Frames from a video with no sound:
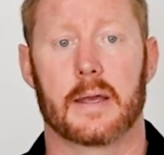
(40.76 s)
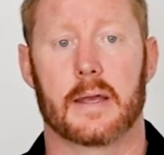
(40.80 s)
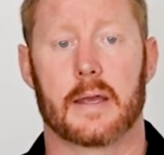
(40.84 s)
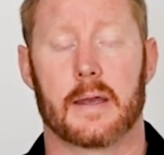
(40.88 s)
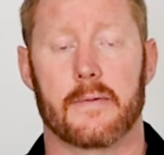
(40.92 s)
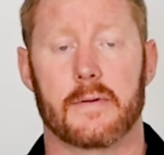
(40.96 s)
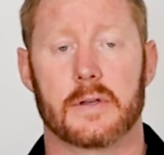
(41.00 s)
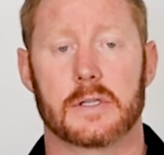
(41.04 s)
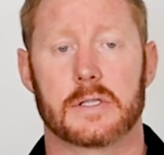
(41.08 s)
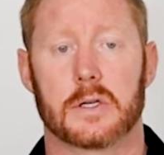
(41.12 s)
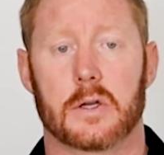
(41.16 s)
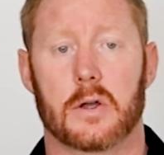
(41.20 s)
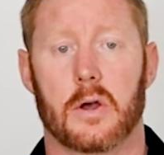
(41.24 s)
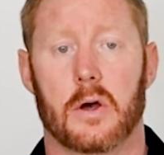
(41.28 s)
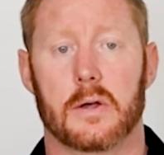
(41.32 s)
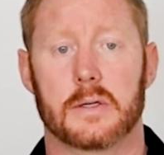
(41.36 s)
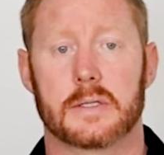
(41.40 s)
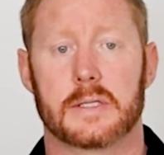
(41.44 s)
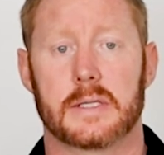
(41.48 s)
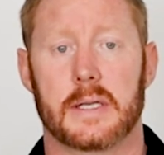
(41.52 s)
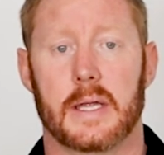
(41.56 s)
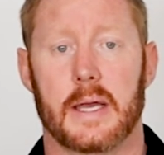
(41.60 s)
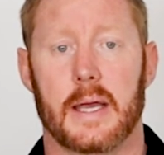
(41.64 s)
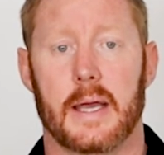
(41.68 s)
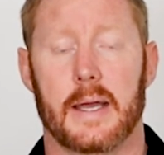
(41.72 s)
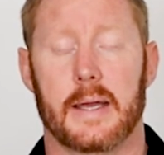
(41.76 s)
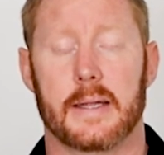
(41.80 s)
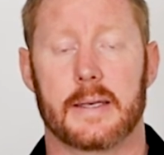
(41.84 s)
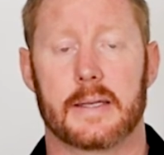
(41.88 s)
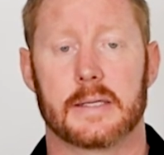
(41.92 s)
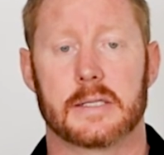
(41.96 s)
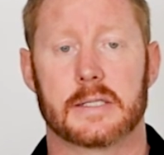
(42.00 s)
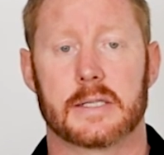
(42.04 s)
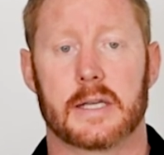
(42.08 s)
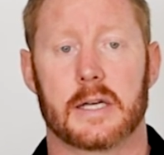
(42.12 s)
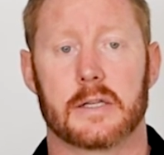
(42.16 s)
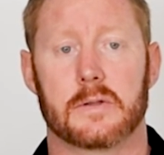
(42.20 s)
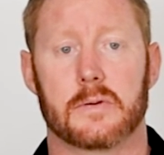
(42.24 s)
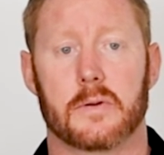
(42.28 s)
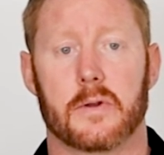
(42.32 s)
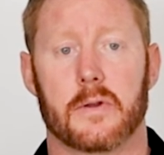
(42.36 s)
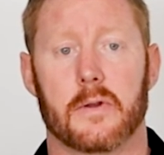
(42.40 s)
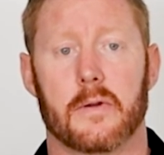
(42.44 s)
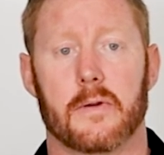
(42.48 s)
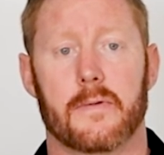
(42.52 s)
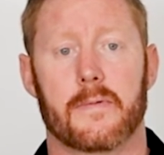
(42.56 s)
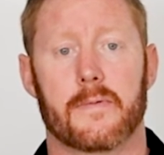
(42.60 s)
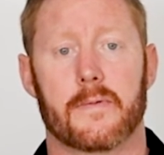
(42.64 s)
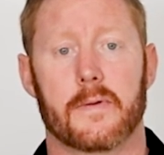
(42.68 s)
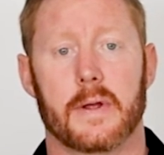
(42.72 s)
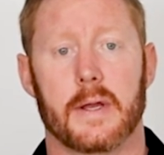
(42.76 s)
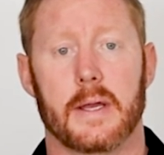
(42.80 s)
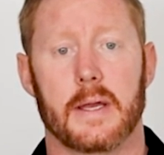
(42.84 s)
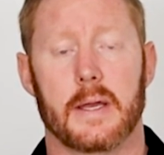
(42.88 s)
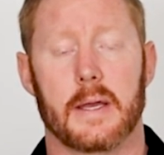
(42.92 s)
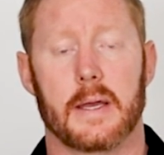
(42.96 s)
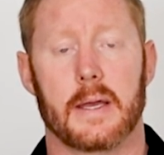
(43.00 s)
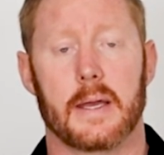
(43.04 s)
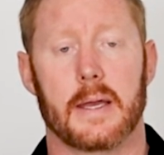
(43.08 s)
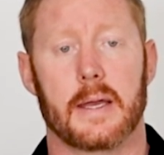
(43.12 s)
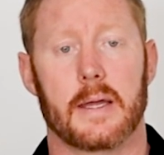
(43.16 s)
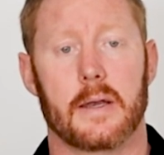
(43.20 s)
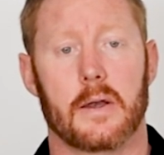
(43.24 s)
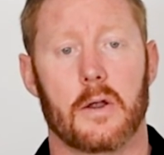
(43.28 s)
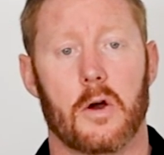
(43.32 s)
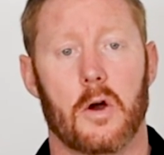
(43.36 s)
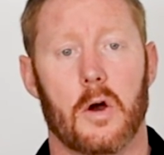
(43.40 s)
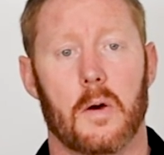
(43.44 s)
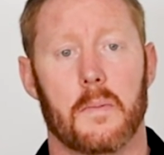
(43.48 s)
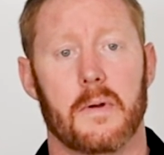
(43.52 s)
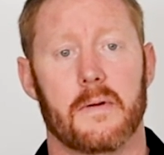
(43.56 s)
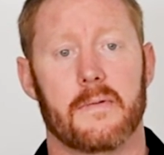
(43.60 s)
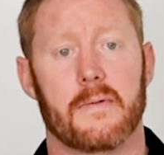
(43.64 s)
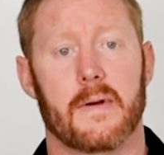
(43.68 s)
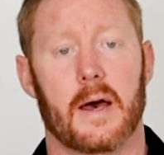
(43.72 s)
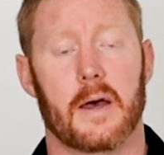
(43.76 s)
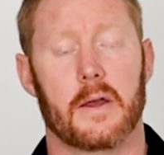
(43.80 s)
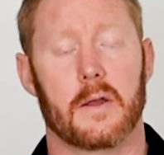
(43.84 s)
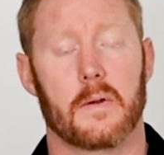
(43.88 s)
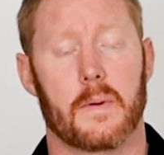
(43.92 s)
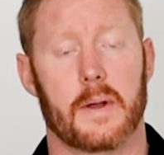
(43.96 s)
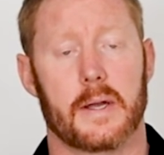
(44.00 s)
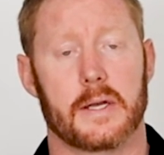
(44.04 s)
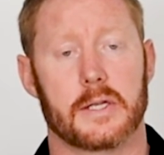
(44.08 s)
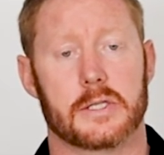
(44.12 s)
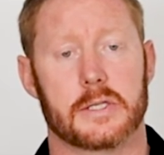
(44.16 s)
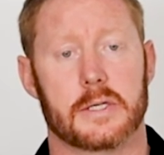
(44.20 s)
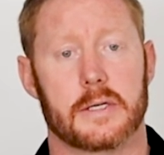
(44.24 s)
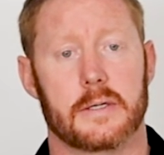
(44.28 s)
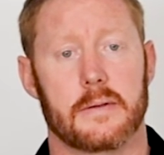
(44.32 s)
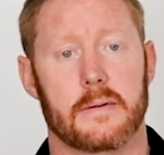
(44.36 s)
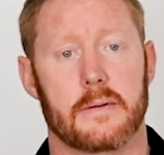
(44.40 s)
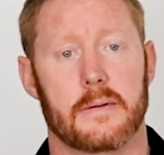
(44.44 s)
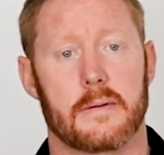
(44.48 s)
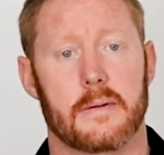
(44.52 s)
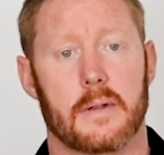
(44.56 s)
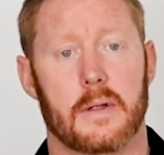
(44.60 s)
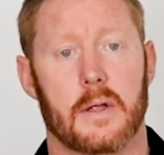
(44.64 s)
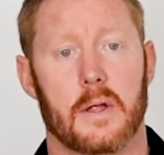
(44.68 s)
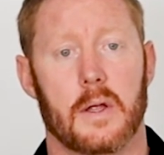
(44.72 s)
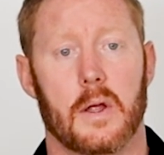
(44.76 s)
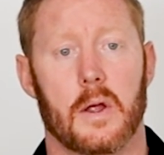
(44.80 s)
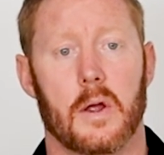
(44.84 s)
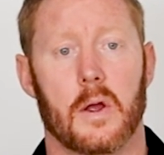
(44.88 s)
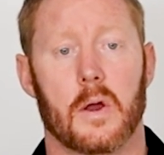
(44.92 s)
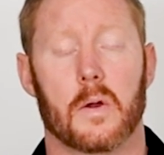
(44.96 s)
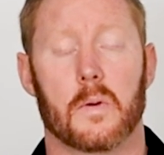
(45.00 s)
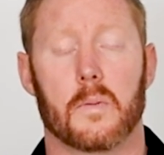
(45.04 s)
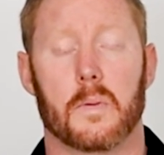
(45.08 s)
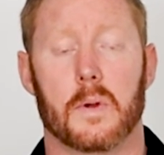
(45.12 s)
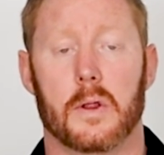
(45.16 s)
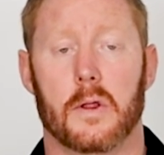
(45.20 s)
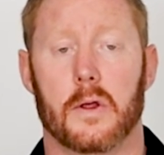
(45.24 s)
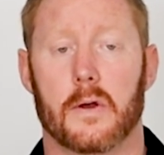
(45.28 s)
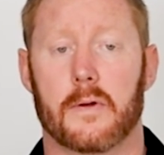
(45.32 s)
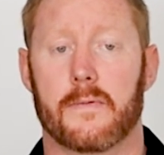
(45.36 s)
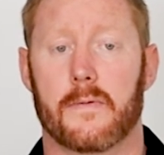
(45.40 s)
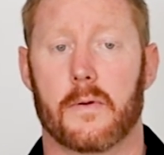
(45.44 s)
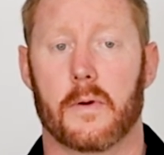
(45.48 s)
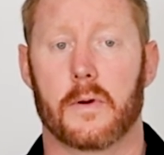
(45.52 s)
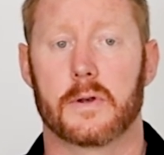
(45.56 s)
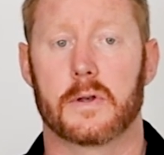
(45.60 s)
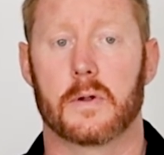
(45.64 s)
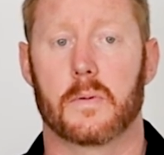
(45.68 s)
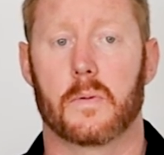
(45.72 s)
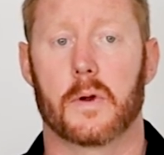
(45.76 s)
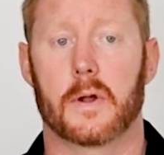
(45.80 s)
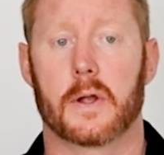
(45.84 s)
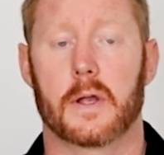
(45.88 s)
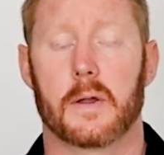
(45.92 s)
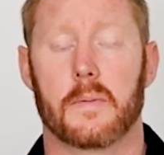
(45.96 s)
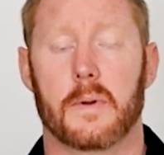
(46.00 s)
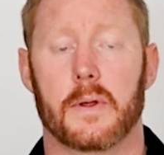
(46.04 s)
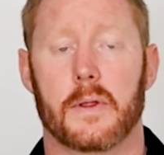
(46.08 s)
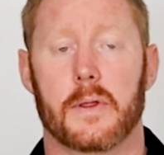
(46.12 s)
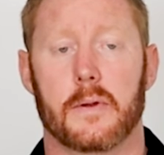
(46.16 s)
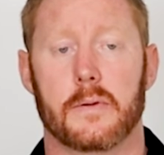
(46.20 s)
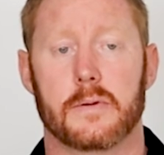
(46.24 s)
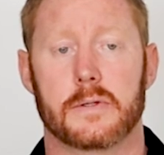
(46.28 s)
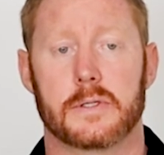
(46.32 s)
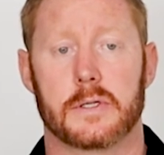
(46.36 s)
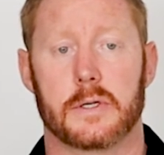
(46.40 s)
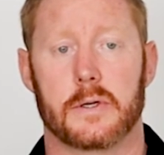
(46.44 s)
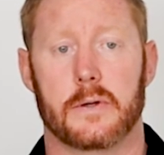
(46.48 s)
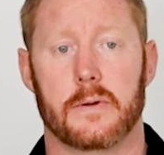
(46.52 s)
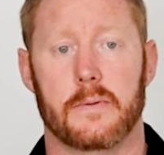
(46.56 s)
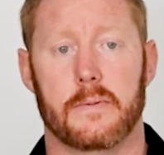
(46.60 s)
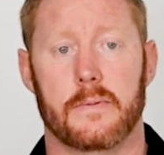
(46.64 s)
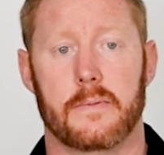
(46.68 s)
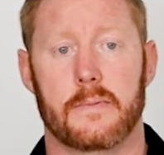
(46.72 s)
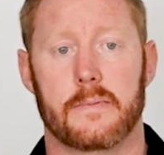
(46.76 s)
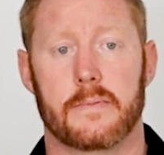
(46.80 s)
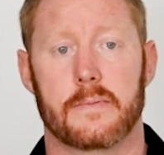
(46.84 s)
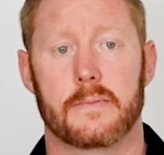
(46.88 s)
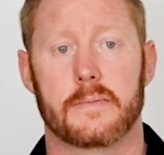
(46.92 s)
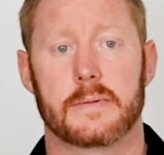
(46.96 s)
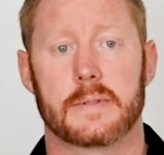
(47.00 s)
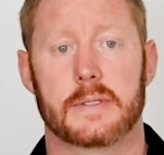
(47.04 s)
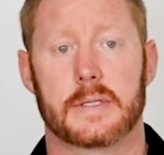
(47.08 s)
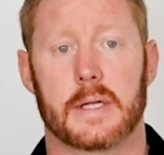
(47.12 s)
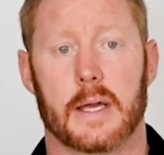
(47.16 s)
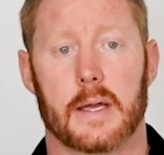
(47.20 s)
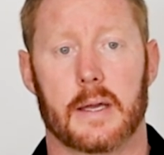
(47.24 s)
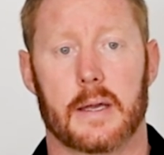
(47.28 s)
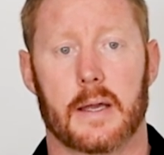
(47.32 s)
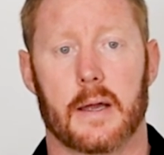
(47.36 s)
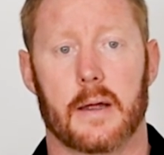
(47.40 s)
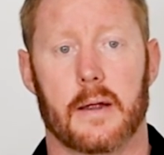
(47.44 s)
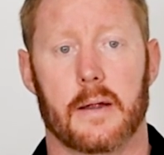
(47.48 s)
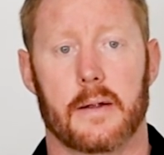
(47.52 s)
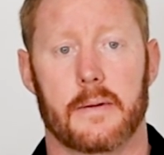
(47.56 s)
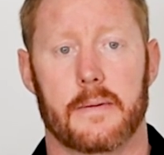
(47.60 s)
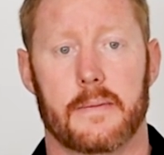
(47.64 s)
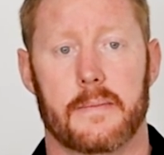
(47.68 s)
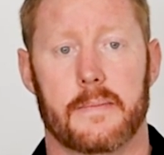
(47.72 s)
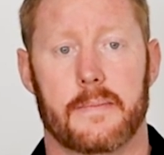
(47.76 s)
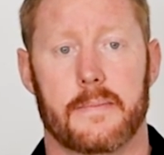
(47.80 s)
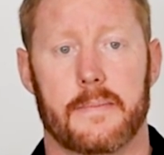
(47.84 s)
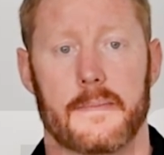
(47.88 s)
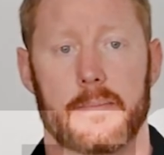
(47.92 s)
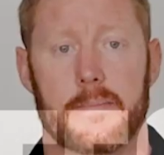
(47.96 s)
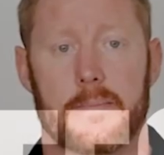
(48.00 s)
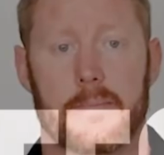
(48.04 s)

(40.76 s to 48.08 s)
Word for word: Give us a call today to schedule your free in-home evaluation. We look forward to working with you soon. Take care.